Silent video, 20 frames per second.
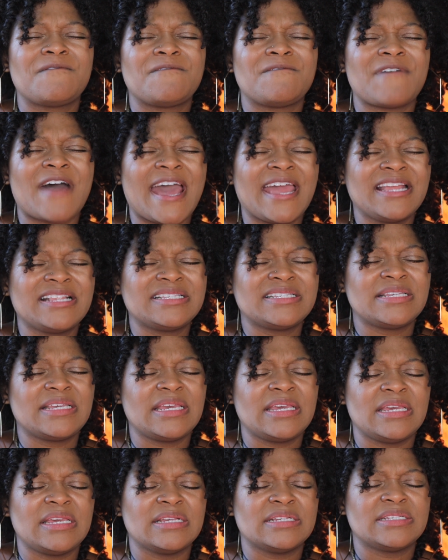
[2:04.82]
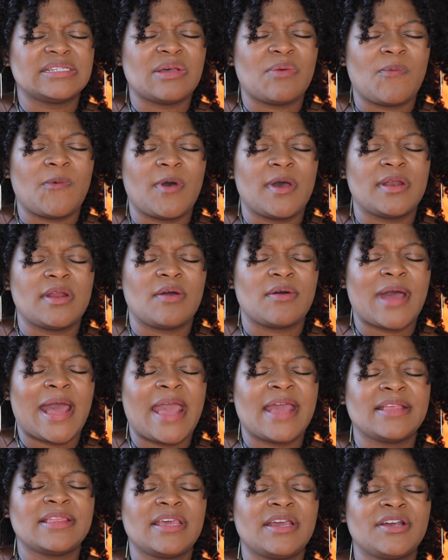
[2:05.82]
fighting someone,
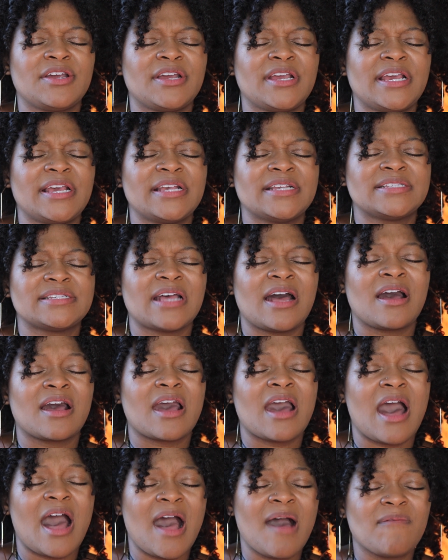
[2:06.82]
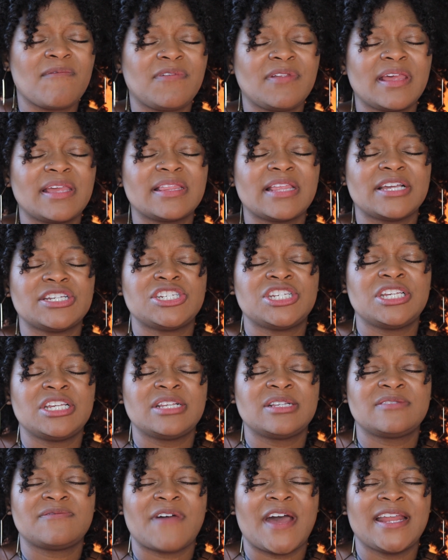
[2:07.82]
okay? There is a conflict that
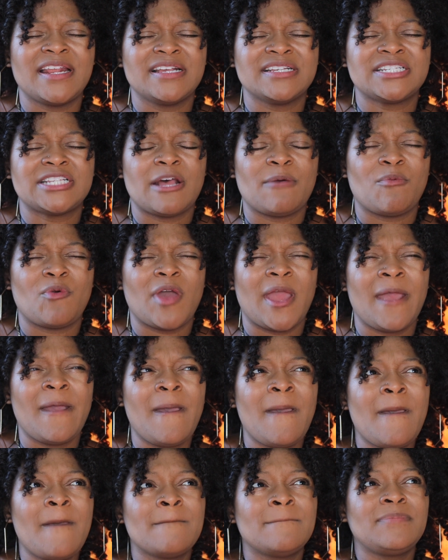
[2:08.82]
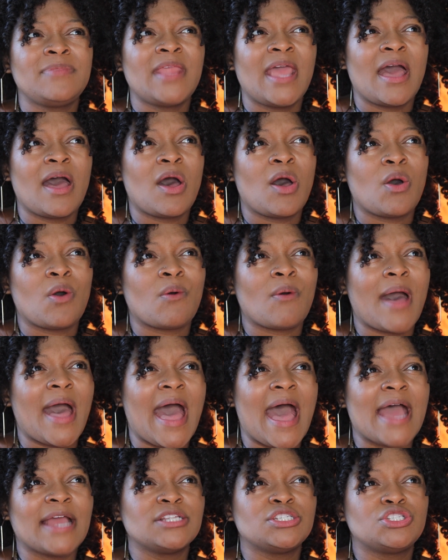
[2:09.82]
she is fighting someone. Now,
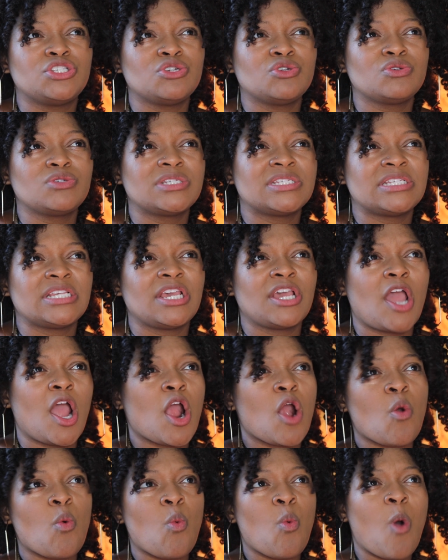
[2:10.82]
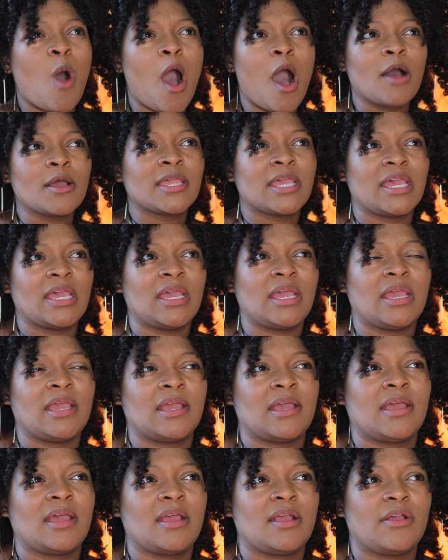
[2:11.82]
I do see her
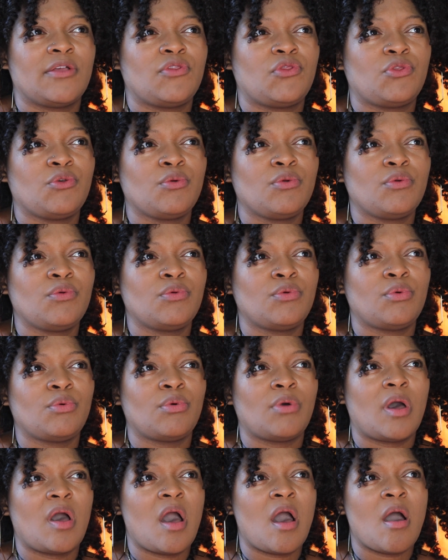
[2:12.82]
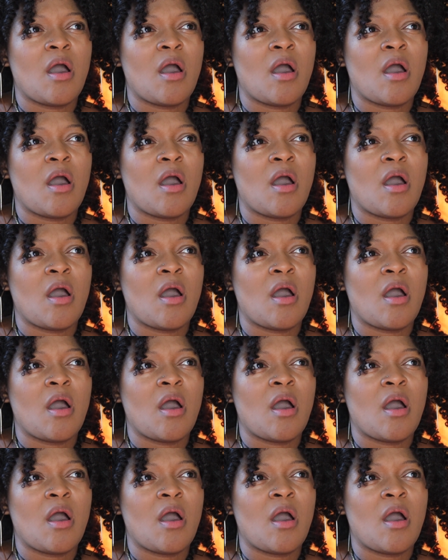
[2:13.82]
walking through